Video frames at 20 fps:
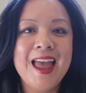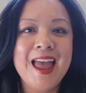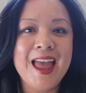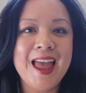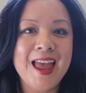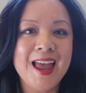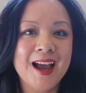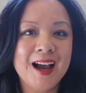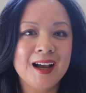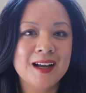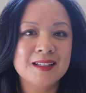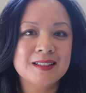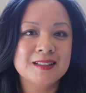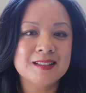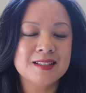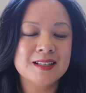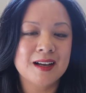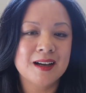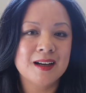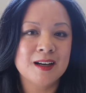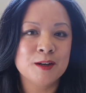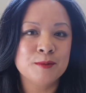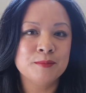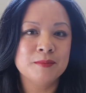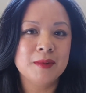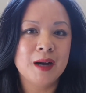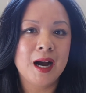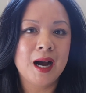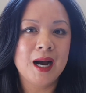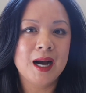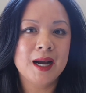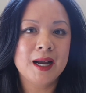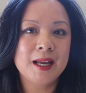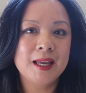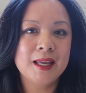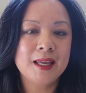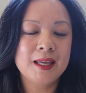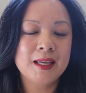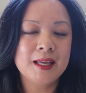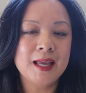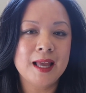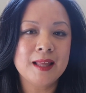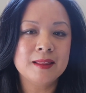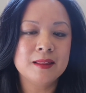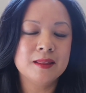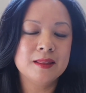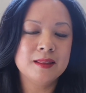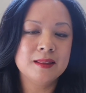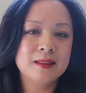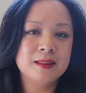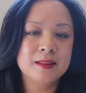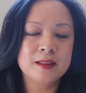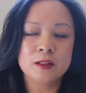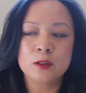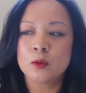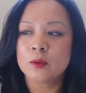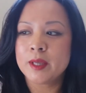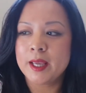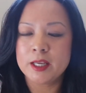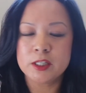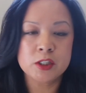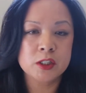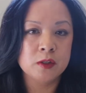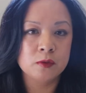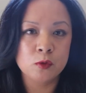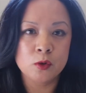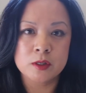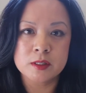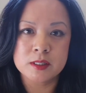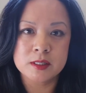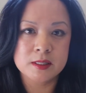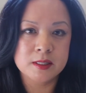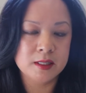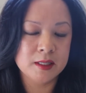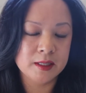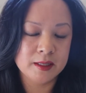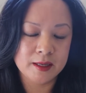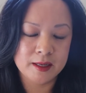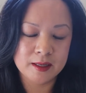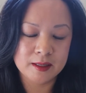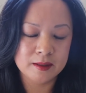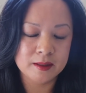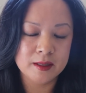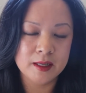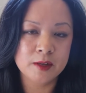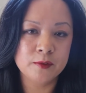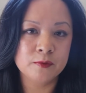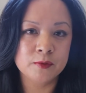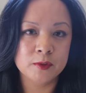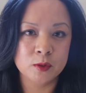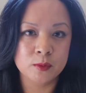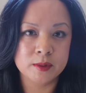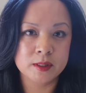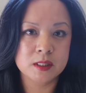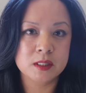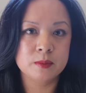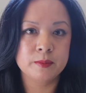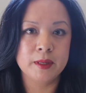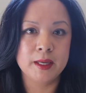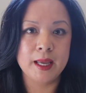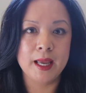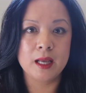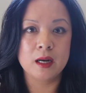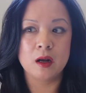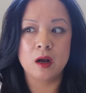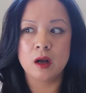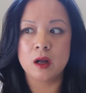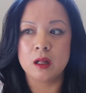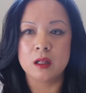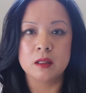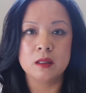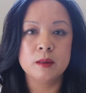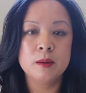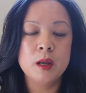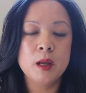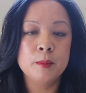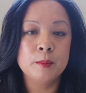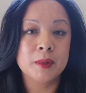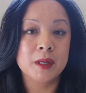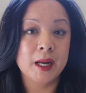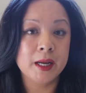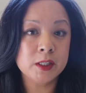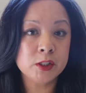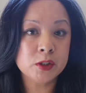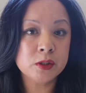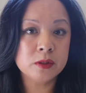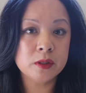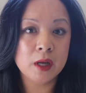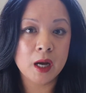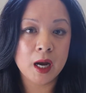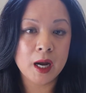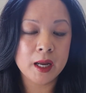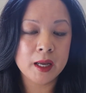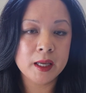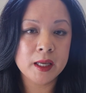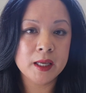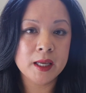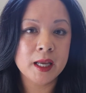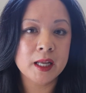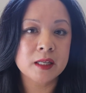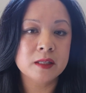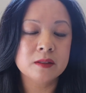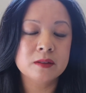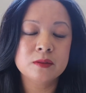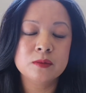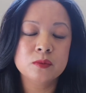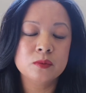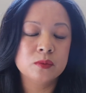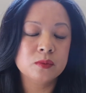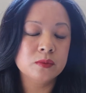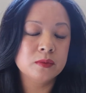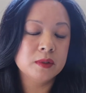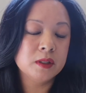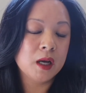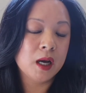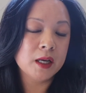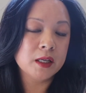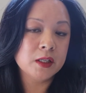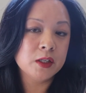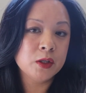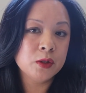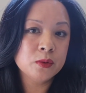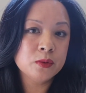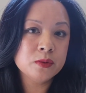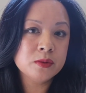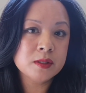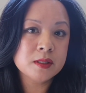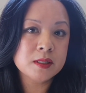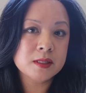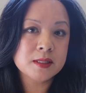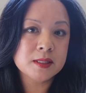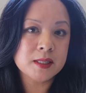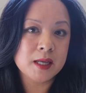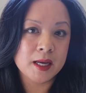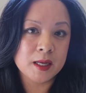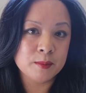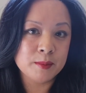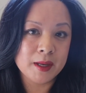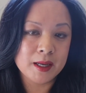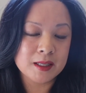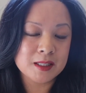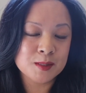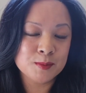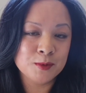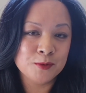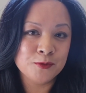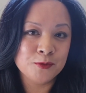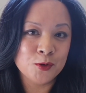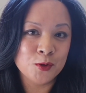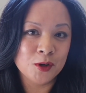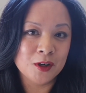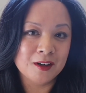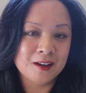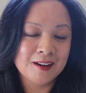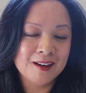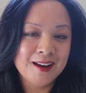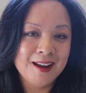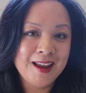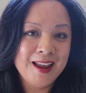And the location, of course, didn't influence me at all. But I had not used Cymex before.